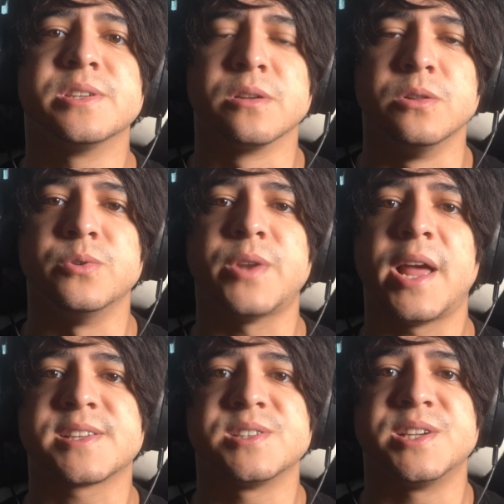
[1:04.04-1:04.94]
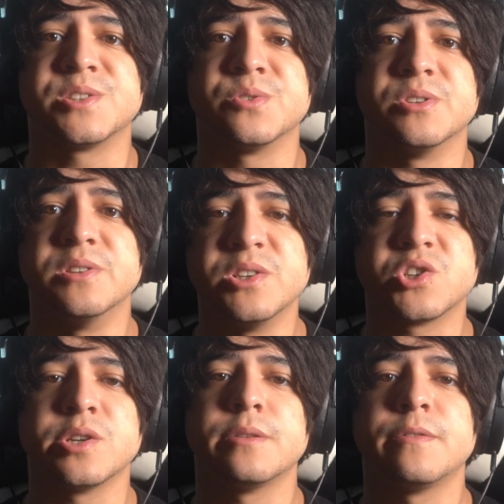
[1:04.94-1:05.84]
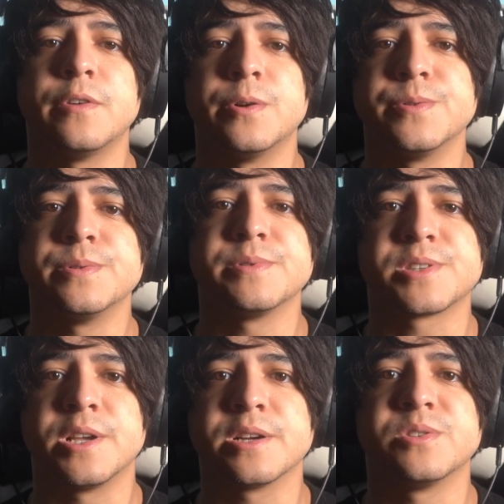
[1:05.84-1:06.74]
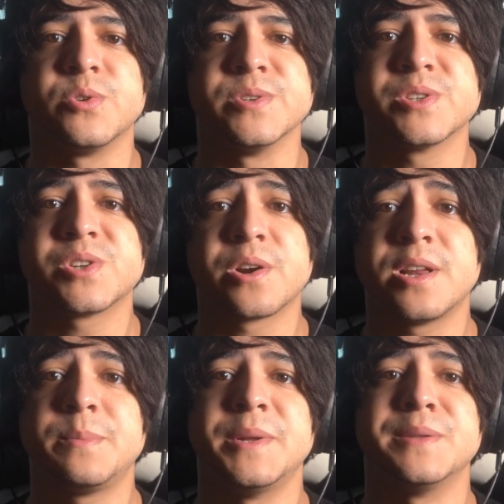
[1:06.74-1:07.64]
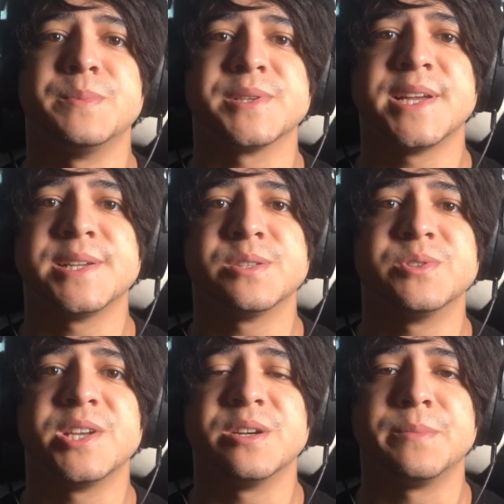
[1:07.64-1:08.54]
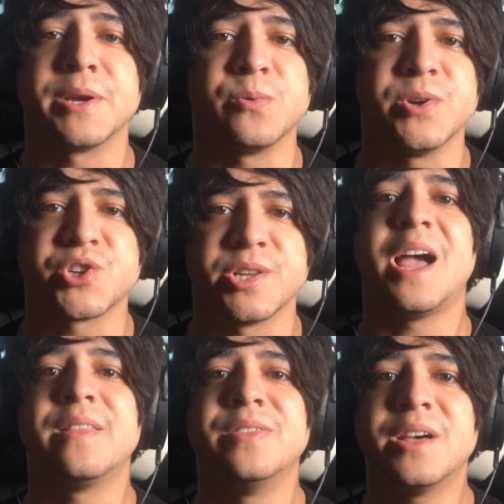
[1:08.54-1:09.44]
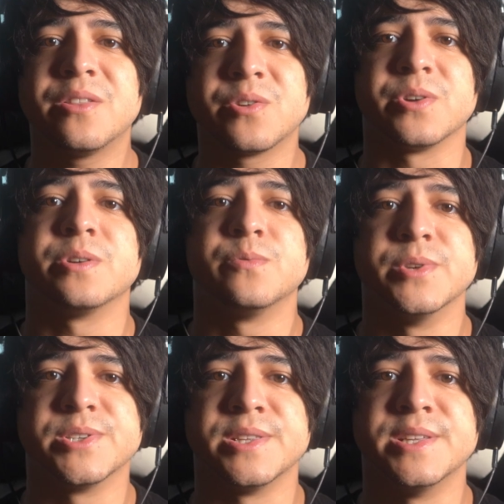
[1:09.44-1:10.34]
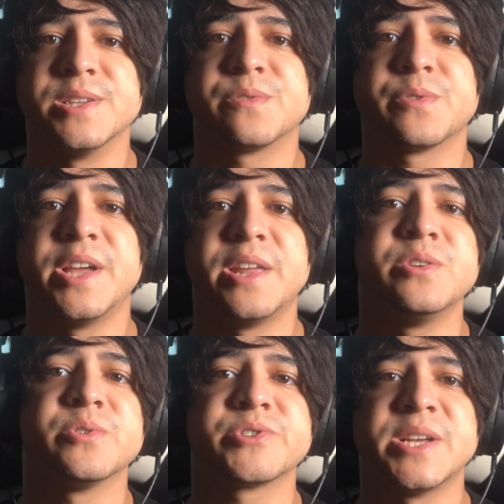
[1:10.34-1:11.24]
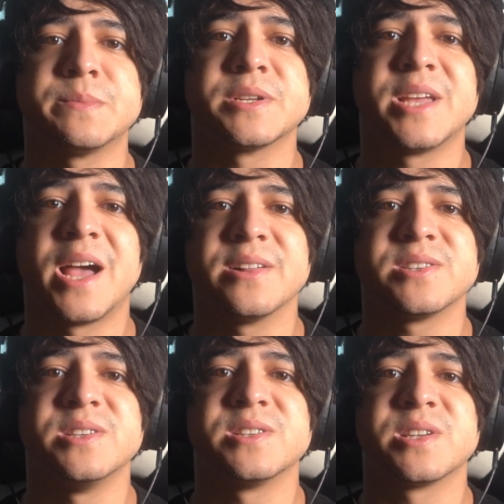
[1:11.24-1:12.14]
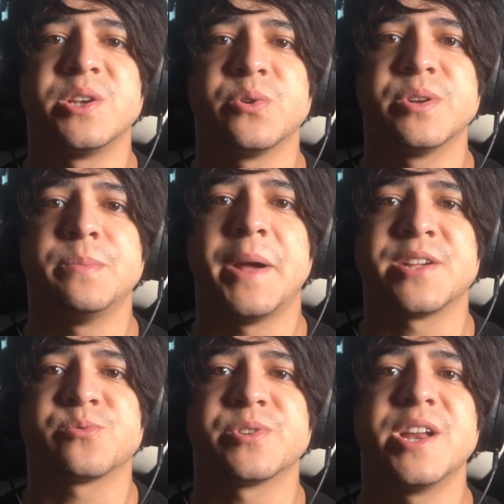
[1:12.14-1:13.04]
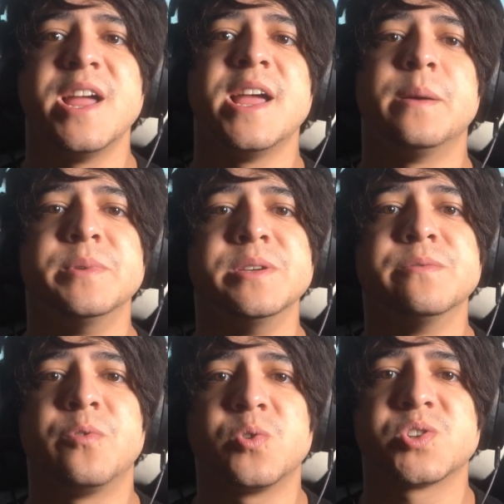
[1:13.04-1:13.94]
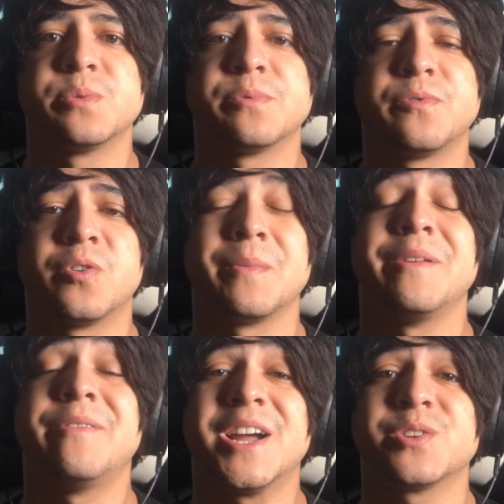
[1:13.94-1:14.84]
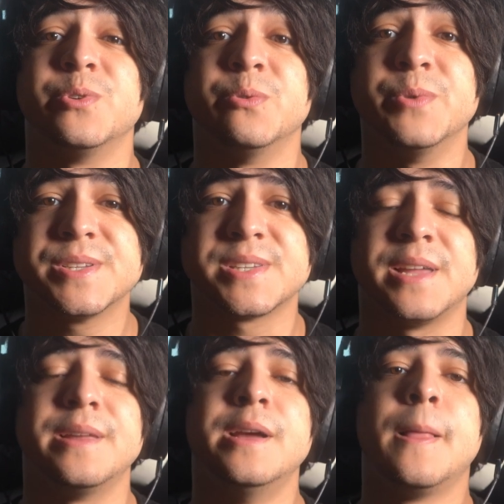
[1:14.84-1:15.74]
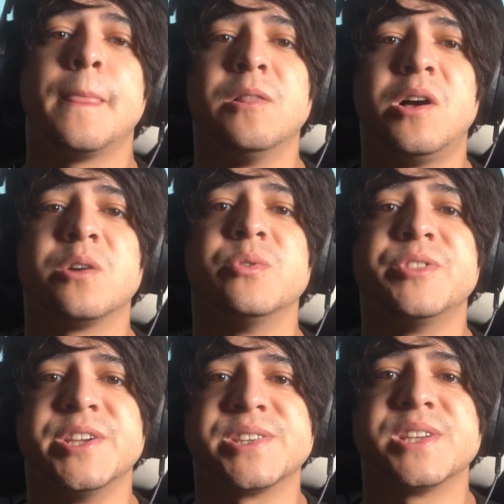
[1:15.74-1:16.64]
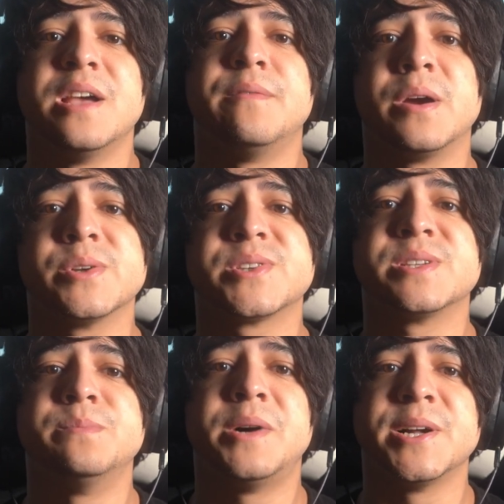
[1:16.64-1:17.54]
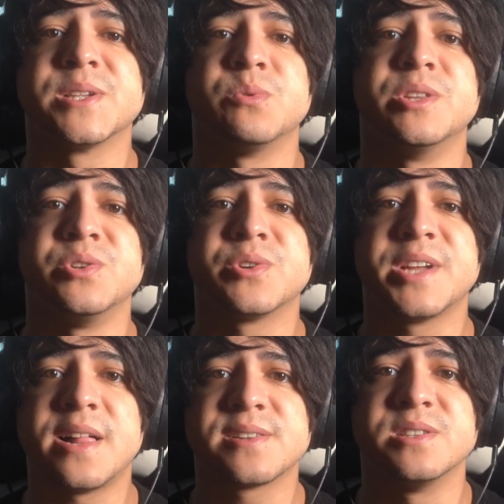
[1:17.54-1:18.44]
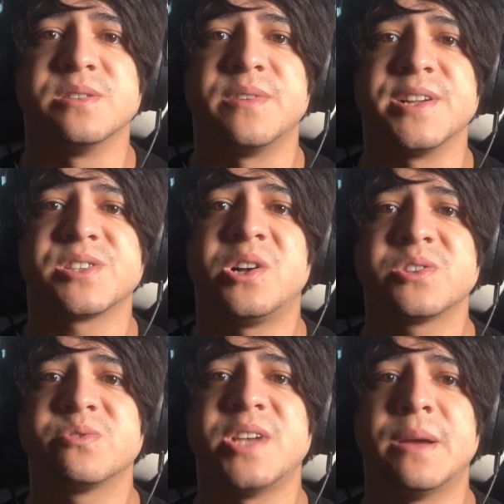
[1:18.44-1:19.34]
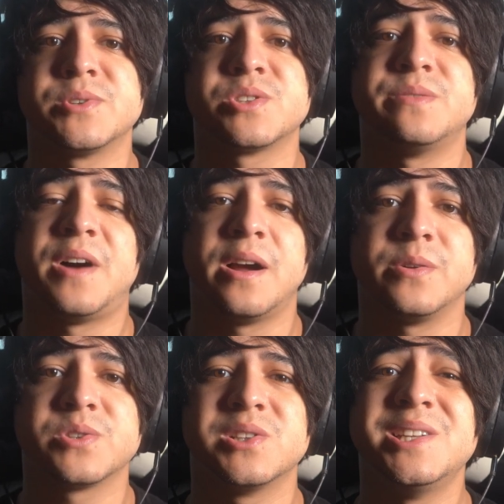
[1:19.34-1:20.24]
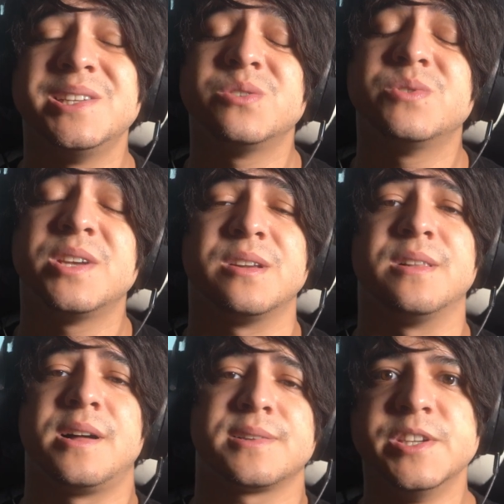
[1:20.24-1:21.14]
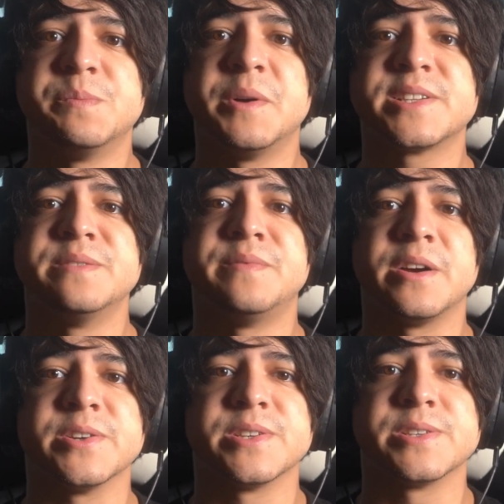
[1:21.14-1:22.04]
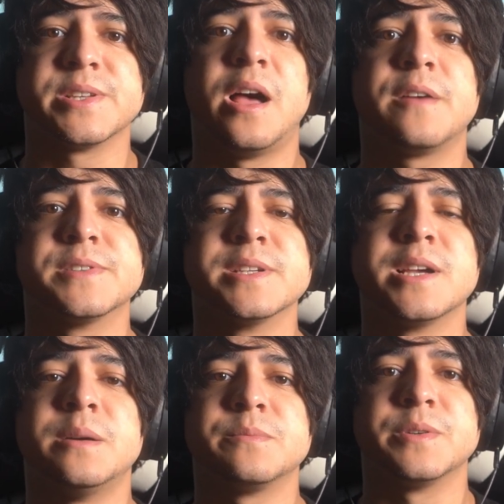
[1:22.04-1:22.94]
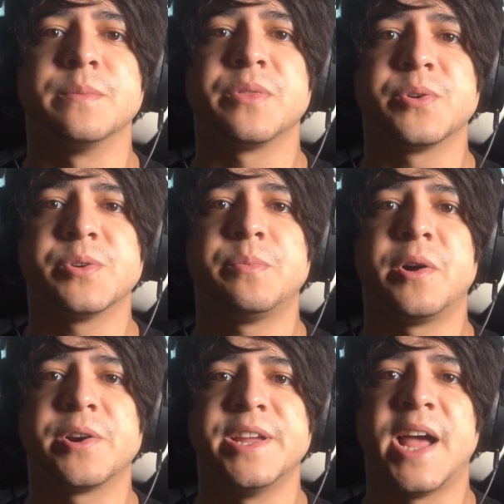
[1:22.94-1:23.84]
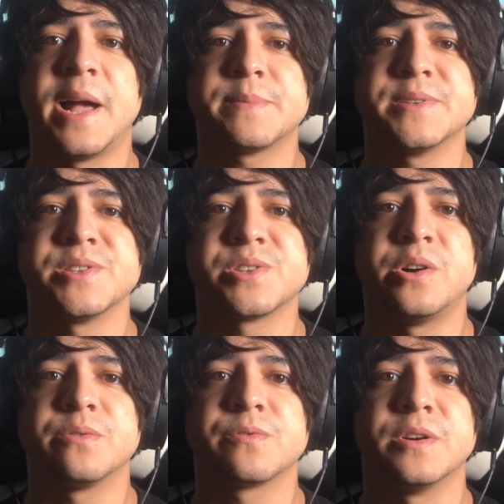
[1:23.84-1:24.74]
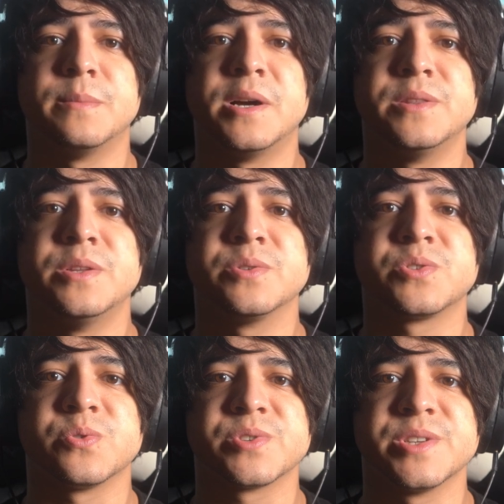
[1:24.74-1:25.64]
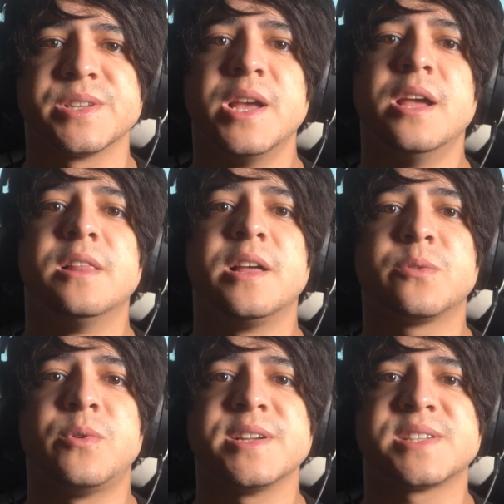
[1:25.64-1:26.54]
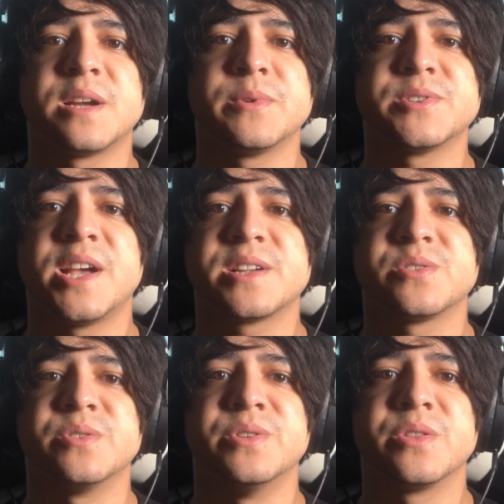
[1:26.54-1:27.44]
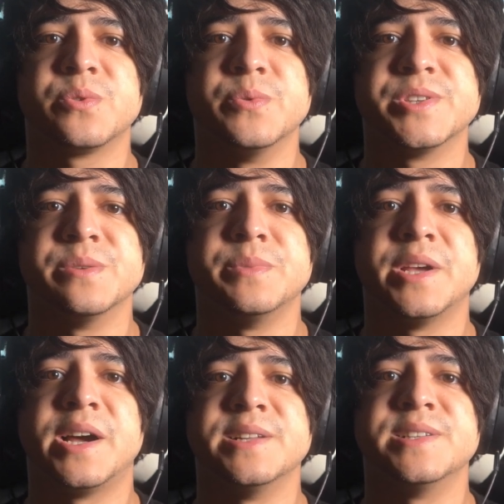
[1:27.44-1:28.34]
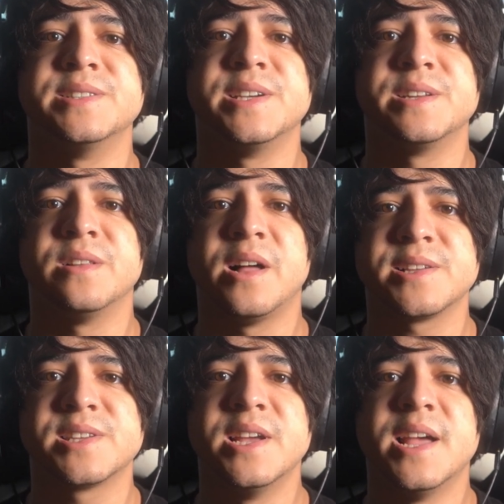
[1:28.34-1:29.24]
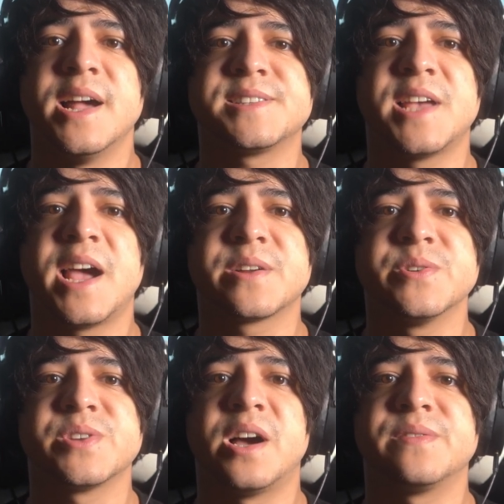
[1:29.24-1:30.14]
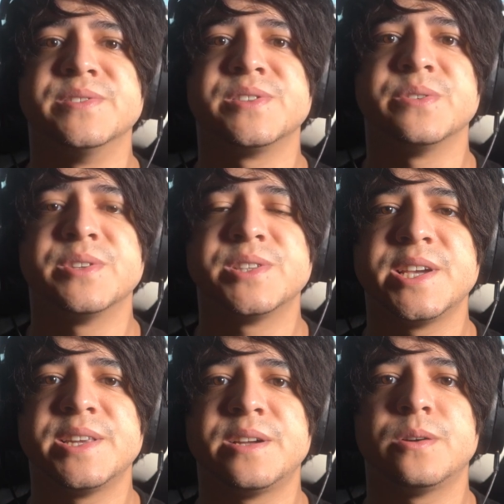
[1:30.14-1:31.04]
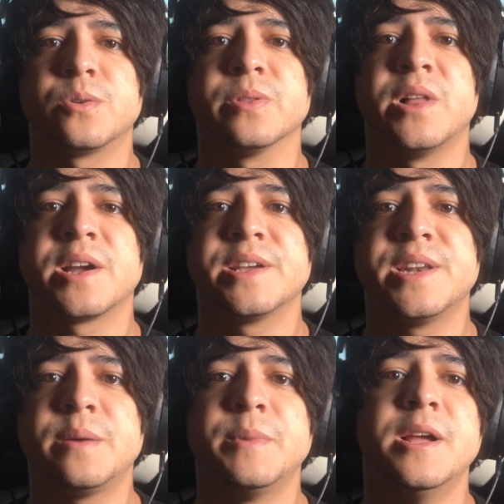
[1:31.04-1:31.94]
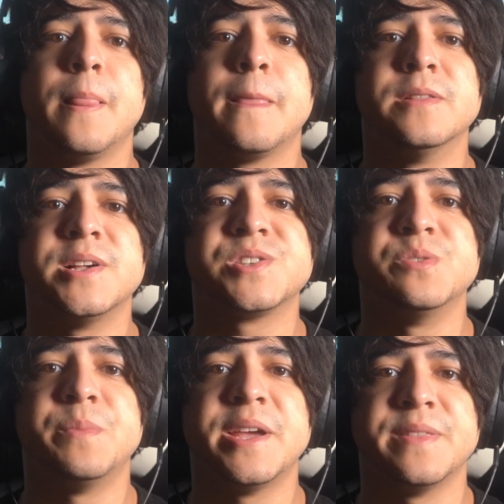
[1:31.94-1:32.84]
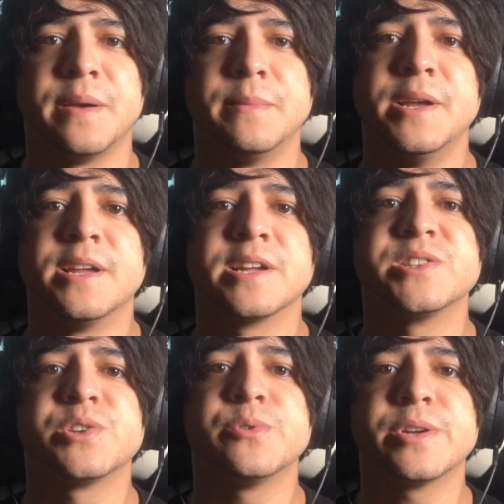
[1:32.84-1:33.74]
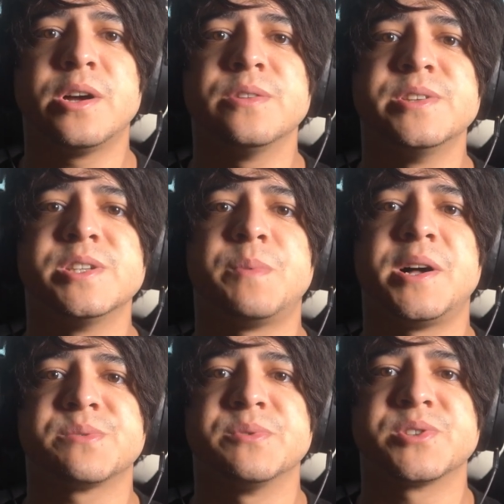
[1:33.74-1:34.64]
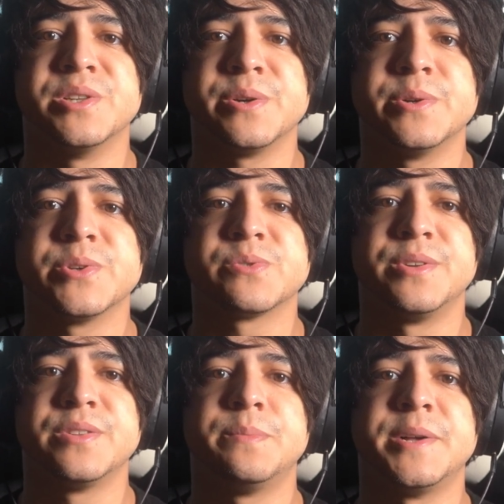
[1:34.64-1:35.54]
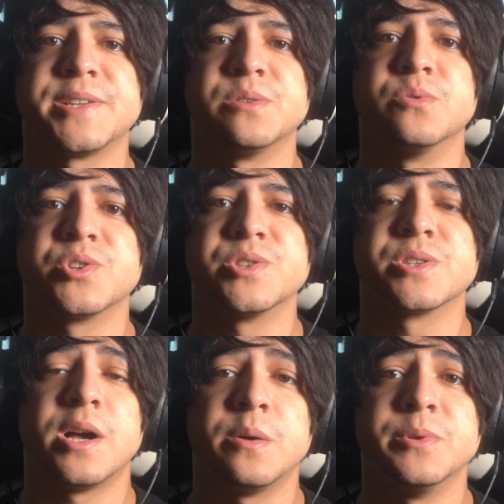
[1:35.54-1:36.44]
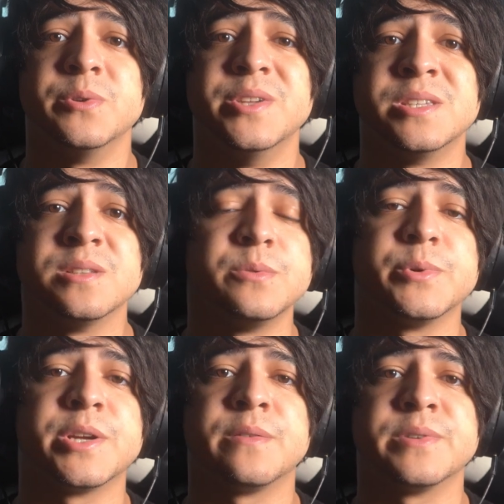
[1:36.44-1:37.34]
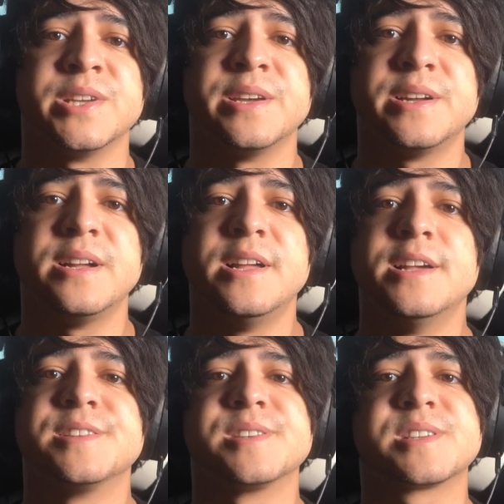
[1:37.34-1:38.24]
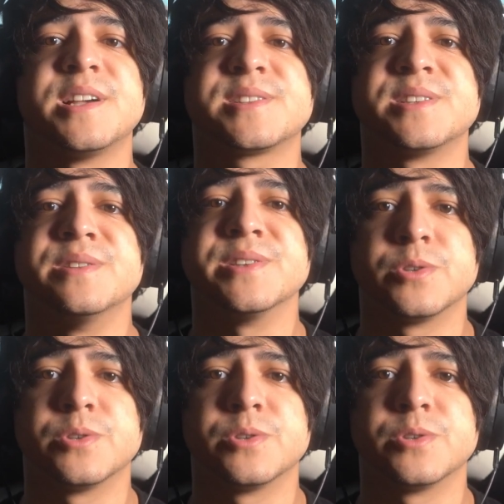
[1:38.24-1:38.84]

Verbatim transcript: include accidental deletion, phone stuck during startup, and mishandled data migration. Another reason is forgetting your Samsung Galaxy's security password and being forced to perform a factory reset. Along with this, viruses and bugs within your Galaxy device also damage the files, leading to data loss. These bugs and viruses often come from third-party apps installed from unknown sources, Likewise, cyber attacks are another reason behind data loss, as hackers often steal the data or lock it up unless you pay them. Considering all these possible scenarios, one of the best solutions to help you easily recover data is discussed in the